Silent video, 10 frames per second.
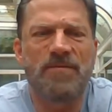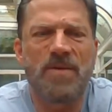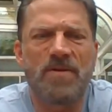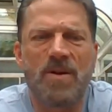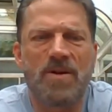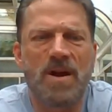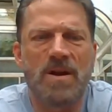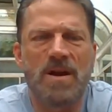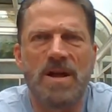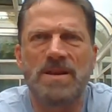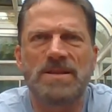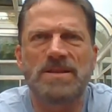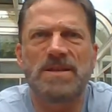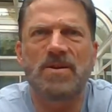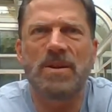are
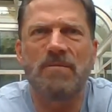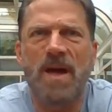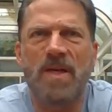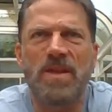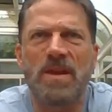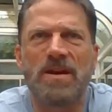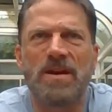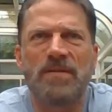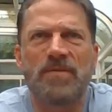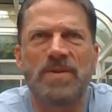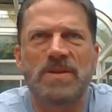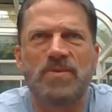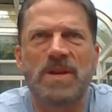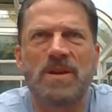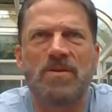unnecessarily mathy for this
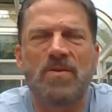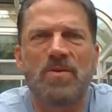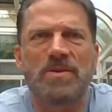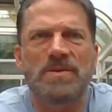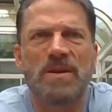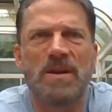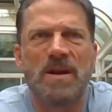particular course.